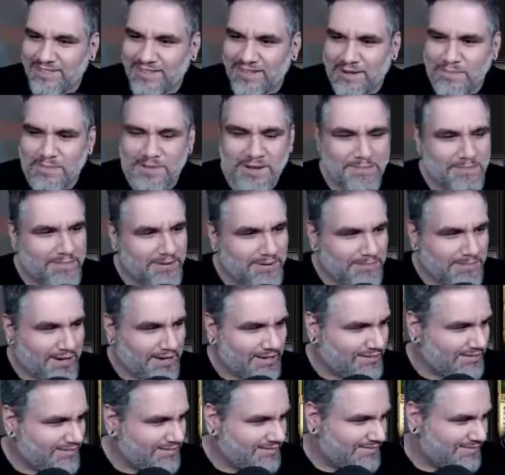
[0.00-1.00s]
You like peanut butter,
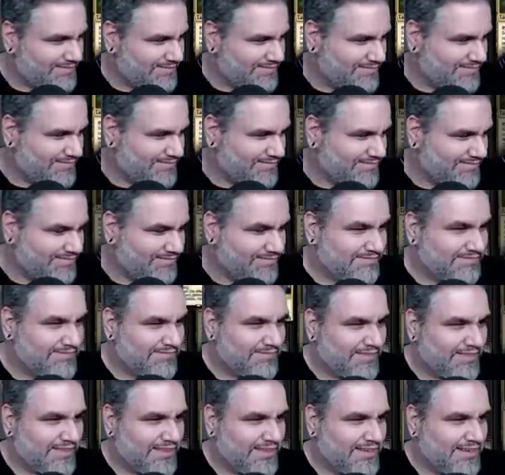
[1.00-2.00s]
Michael? Yes.
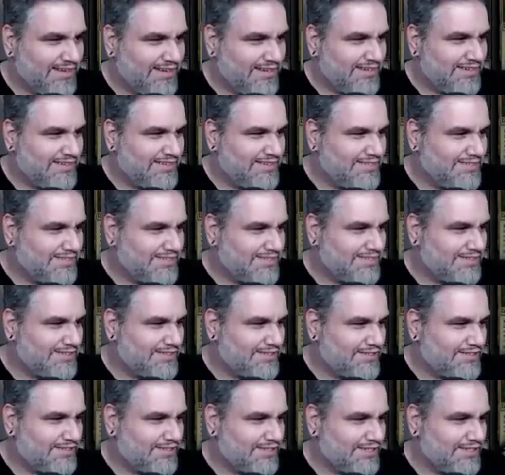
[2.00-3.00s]

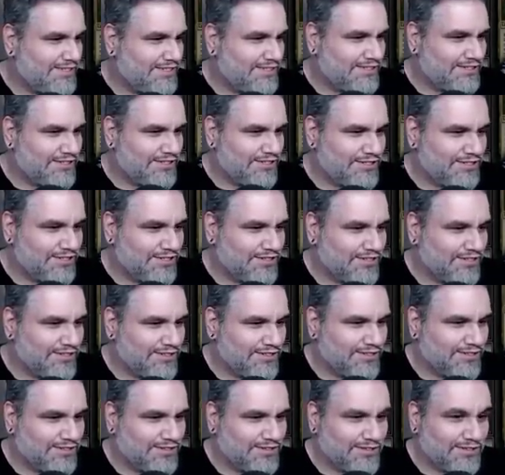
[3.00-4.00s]
Does
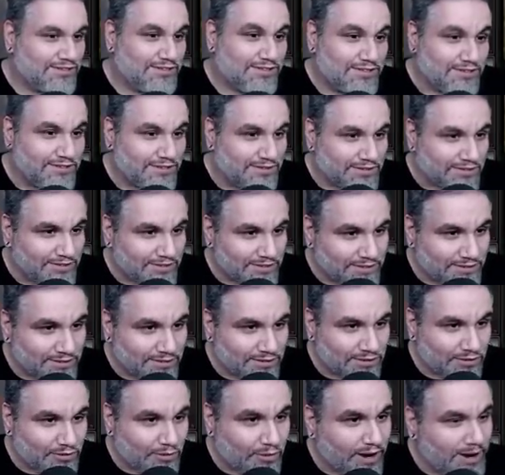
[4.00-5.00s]
your
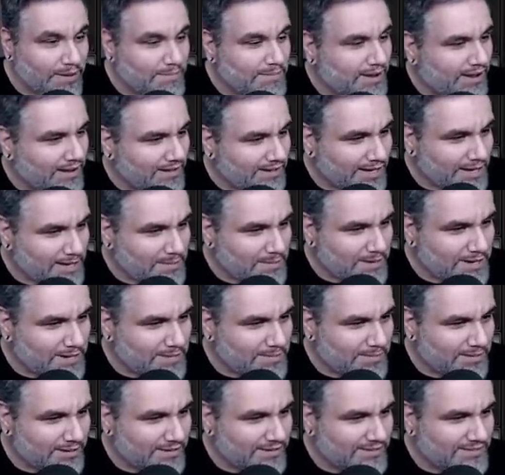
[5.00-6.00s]
grandma like
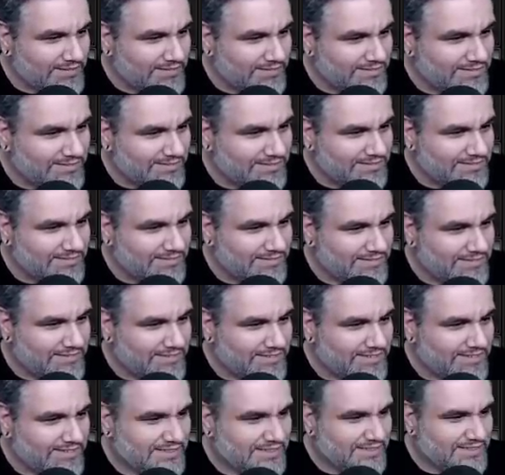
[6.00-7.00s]
peanut butter?
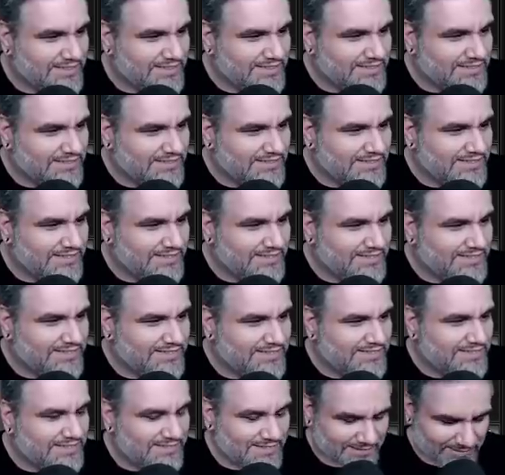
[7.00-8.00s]
I don't know. Tell us,
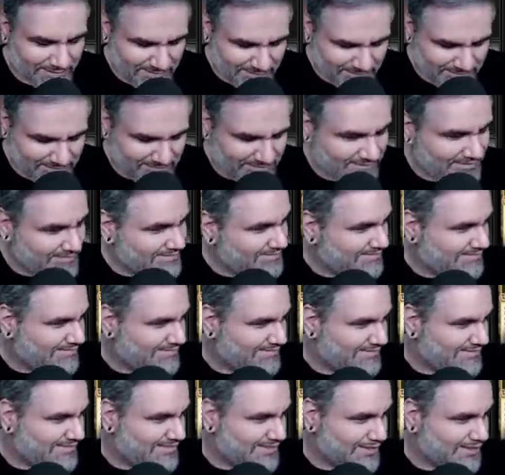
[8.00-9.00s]
Grandma. Do you like peanut butter?
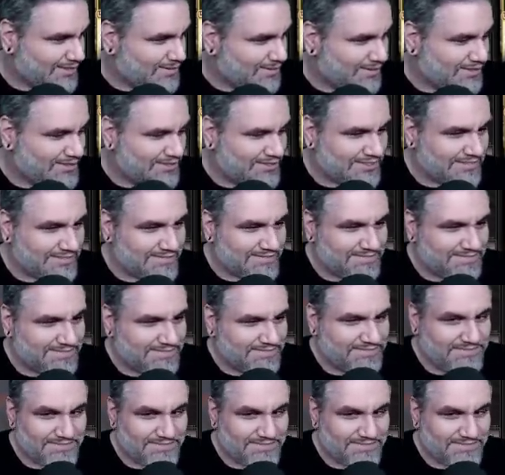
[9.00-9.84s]
That's a good question.